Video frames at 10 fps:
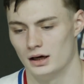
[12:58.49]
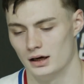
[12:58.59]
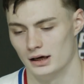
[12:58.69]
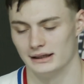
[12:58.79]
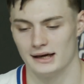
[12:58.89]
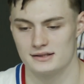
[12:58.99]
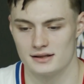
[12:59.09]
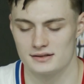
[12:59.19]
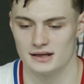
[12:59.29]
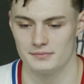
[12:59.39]
I said
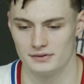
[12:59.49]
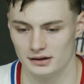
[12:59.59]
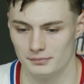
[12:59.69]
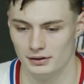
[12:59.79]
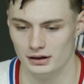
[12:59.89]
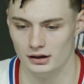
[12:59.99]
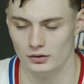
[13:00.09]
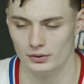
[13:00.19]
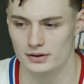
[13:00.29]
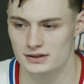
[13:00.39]
the same thing,
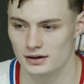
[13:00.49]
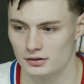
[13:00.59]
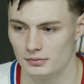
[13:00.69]
but we always talk